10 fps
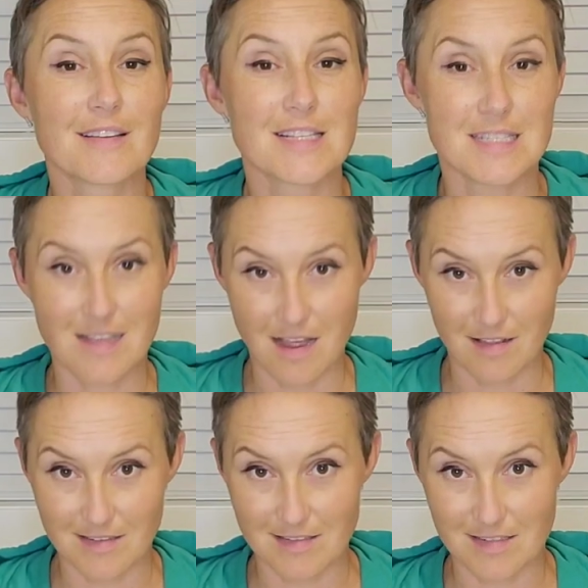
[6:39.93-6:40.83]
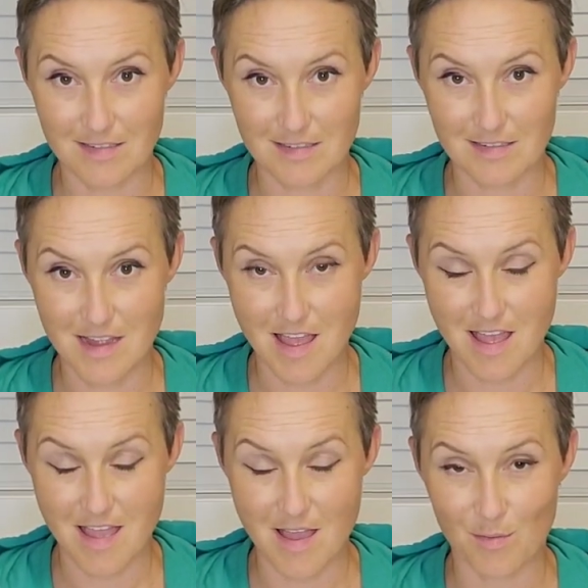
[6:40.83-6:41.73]
silent.
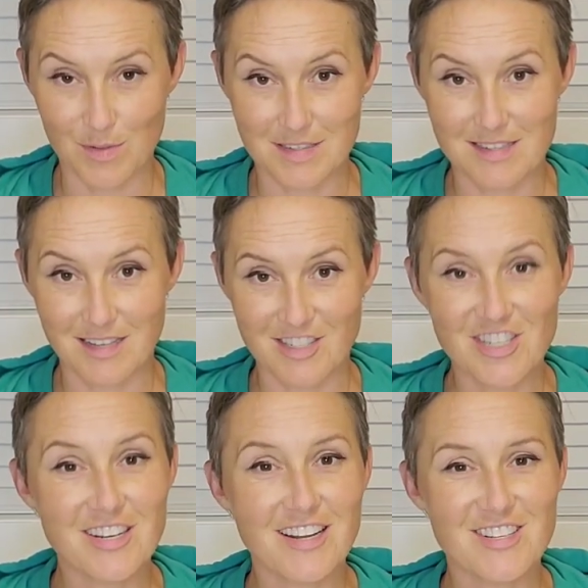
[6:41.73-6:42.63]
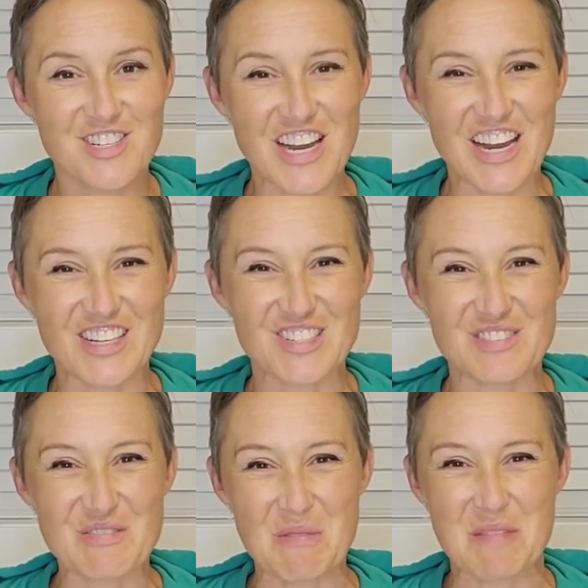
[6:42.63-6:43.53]
It was such a nice
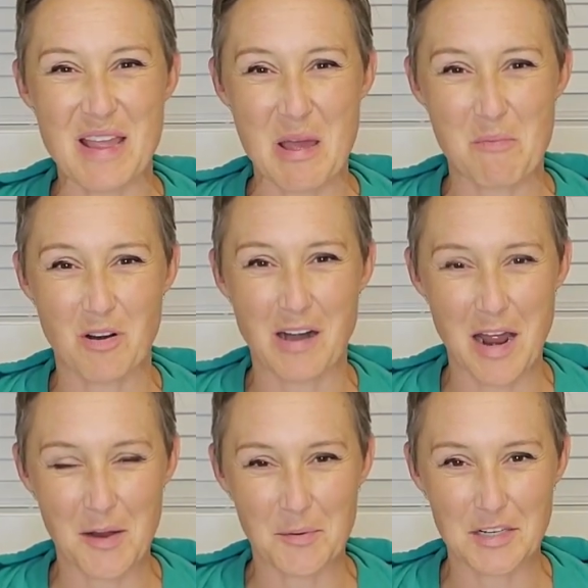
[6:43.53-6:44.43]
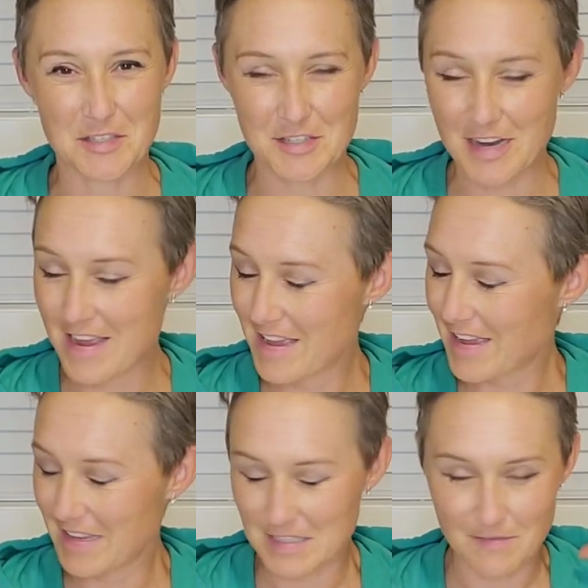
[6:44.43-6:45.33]
change from the M R I, which
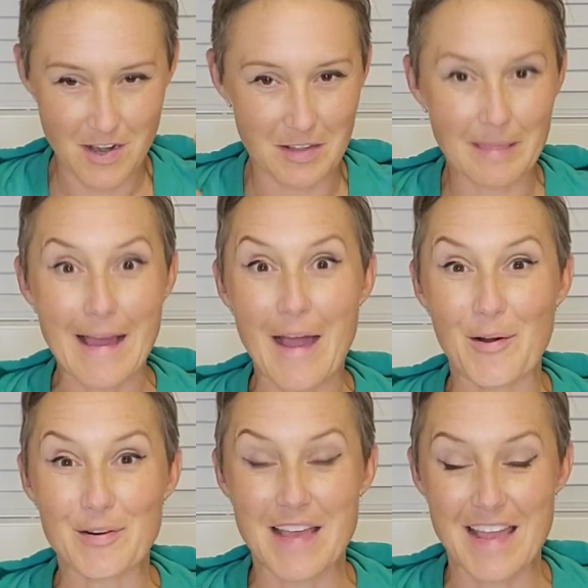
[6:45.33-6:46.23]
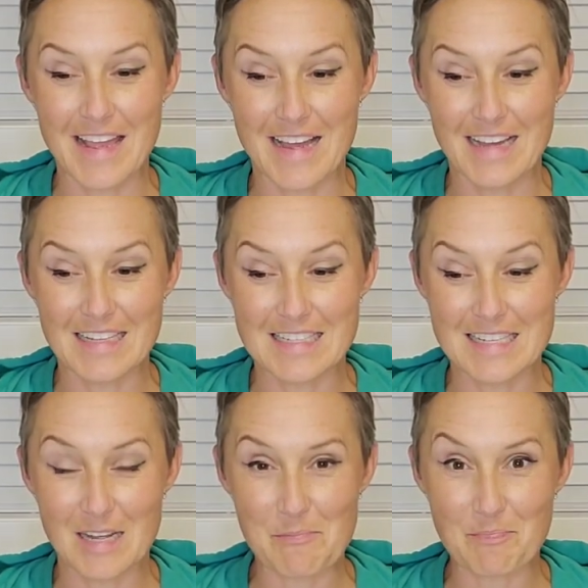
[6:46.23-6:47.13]
is very loud and
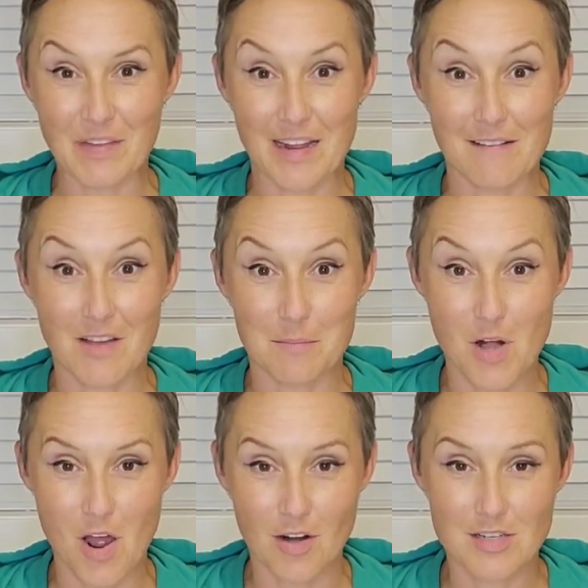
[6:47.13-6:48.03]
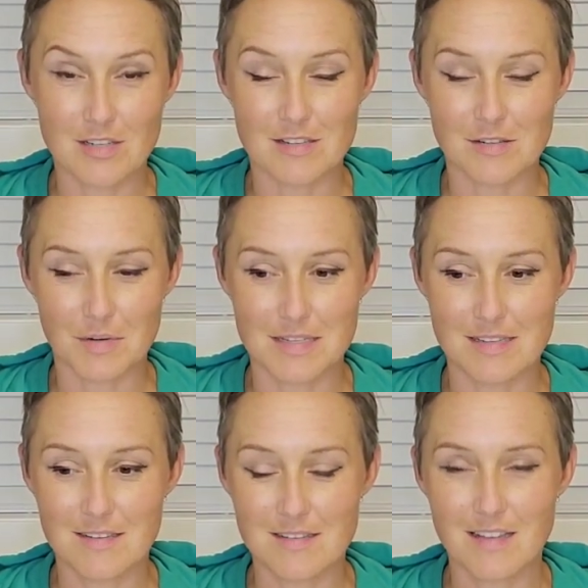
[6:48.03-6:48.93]
um, kind of obnoxious
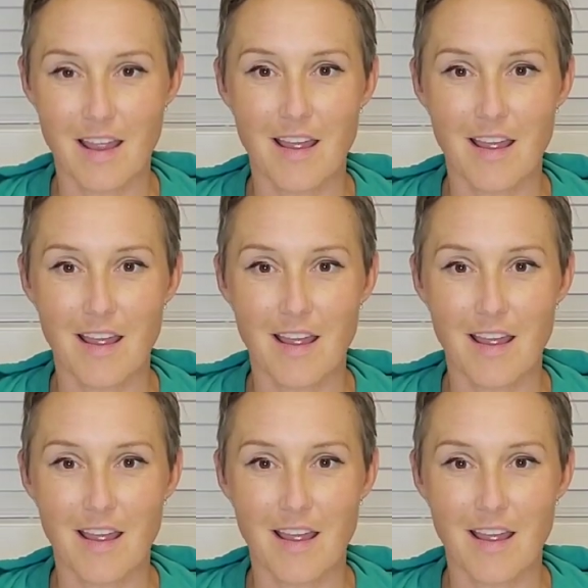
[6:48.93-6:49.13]
noises.